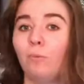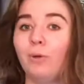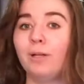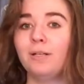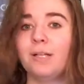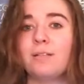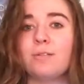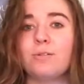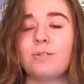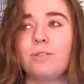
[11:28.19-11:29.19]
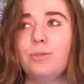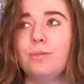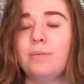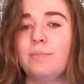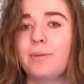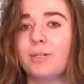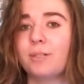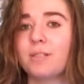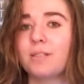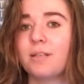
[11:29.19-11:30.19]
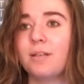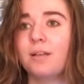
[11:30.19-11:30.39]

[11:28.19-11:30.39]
Weird insults used in books.